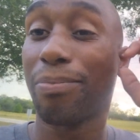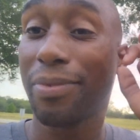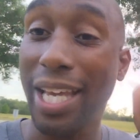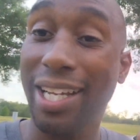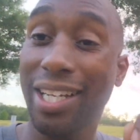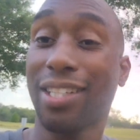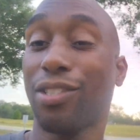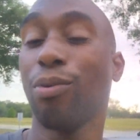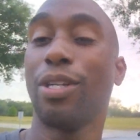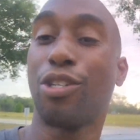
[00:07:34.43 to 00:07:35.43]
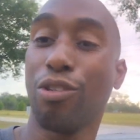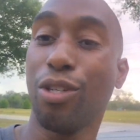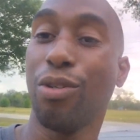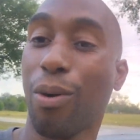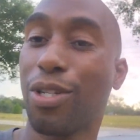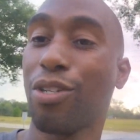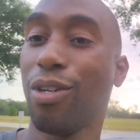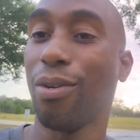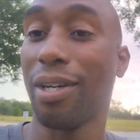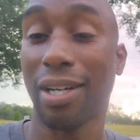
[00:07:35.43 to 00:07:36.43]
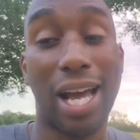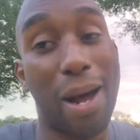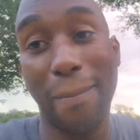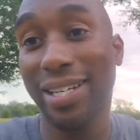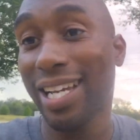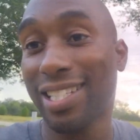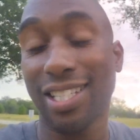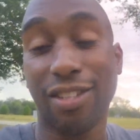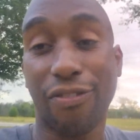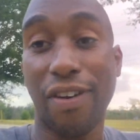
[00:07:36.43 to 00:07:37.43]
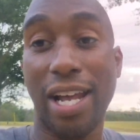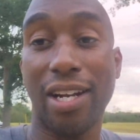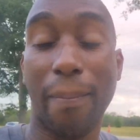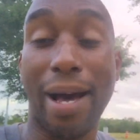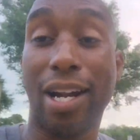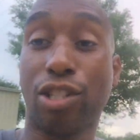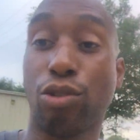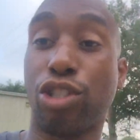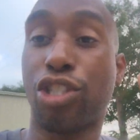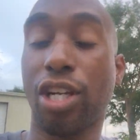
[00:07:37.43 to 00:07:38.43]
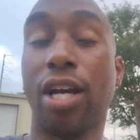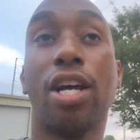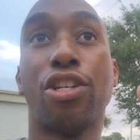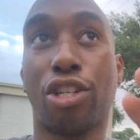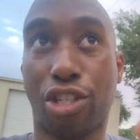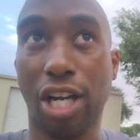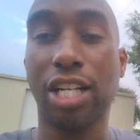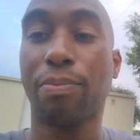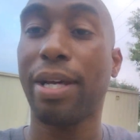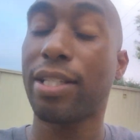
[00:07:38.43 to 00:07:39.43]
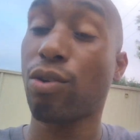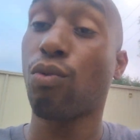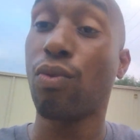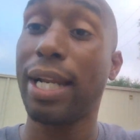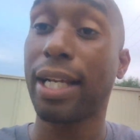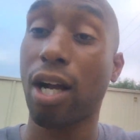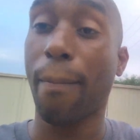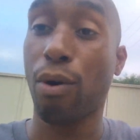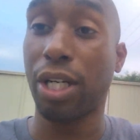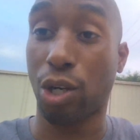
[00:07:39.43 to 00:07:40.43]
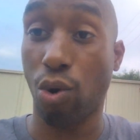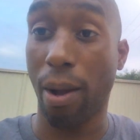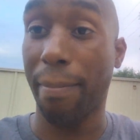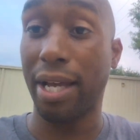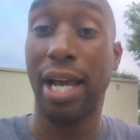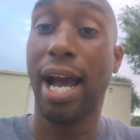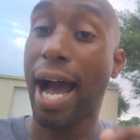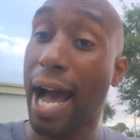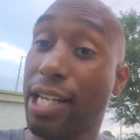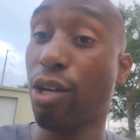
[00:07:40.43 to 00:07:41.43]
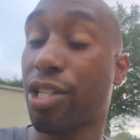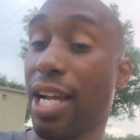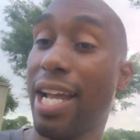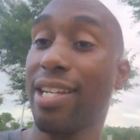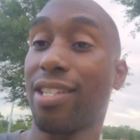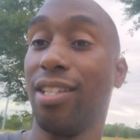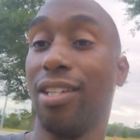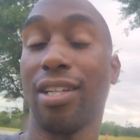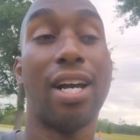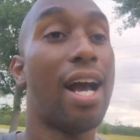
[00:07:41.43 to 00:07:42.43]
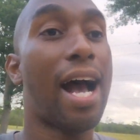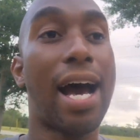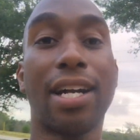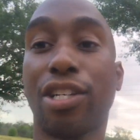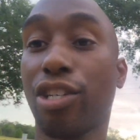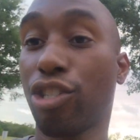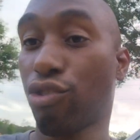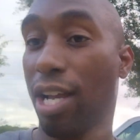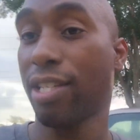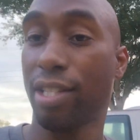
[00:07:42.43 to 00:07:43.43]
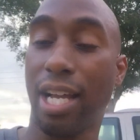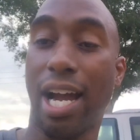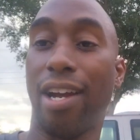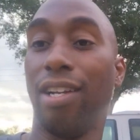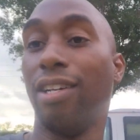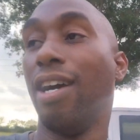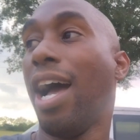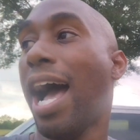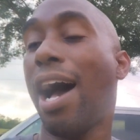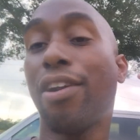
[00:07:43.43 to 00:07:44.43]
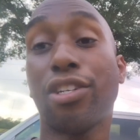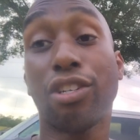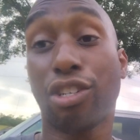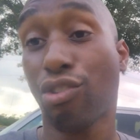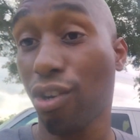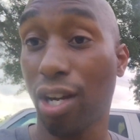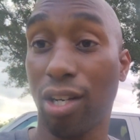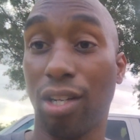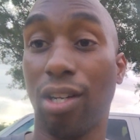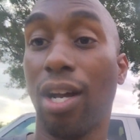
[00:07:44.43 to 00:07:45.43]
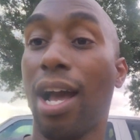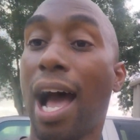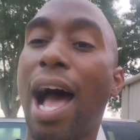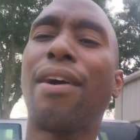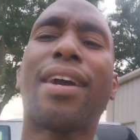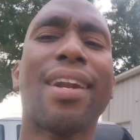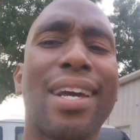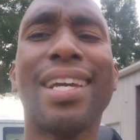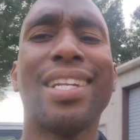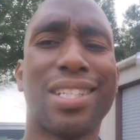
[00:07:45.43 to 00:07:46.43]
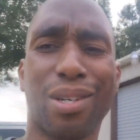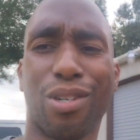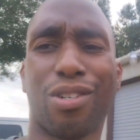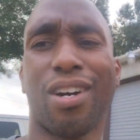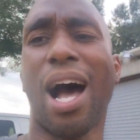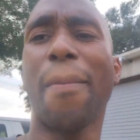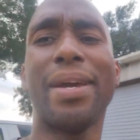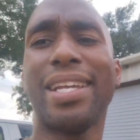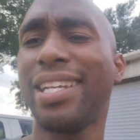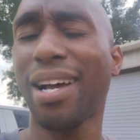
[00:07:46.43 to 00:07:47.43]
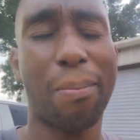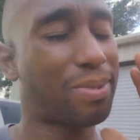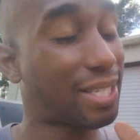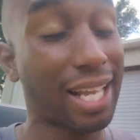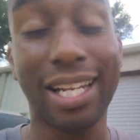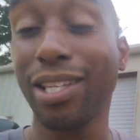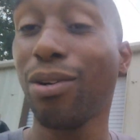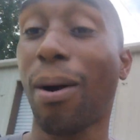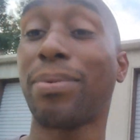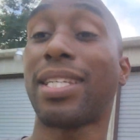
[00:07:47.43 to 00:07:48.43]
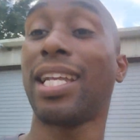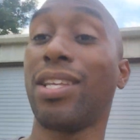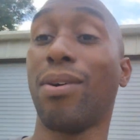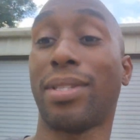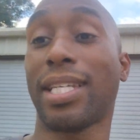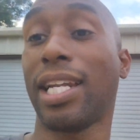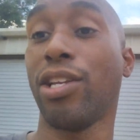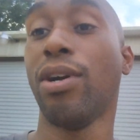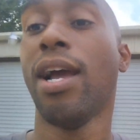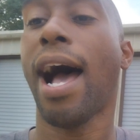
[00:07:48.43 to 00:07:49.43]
they're gonna assume that you do know what you're doing. I mean, that's just the fact of the matter. So ju- your judgment is gonna really come on equipment. How your change look? How does your dress attire look? How does your truck look? How clean is your truck? I mean, I'm telling you, I'm telling you, I'm telling you,